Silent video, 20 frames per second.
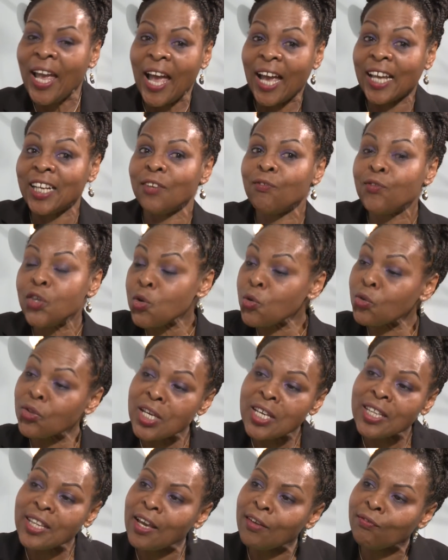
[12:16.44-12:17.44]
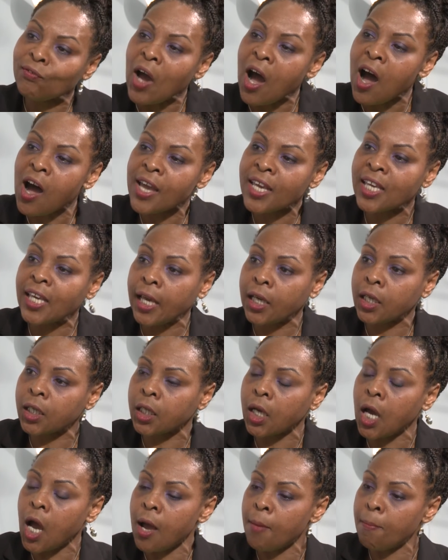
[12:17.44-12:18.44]
And if you think, if I get
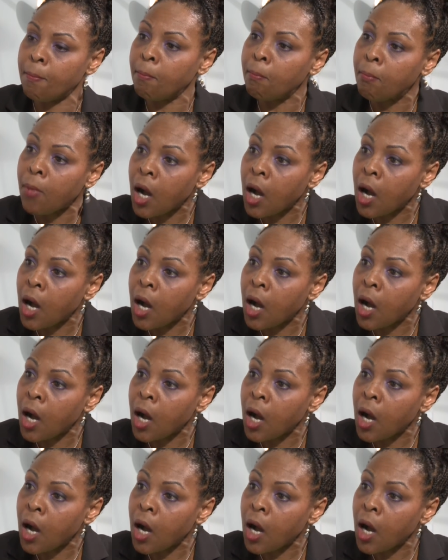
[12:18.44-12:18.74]
um,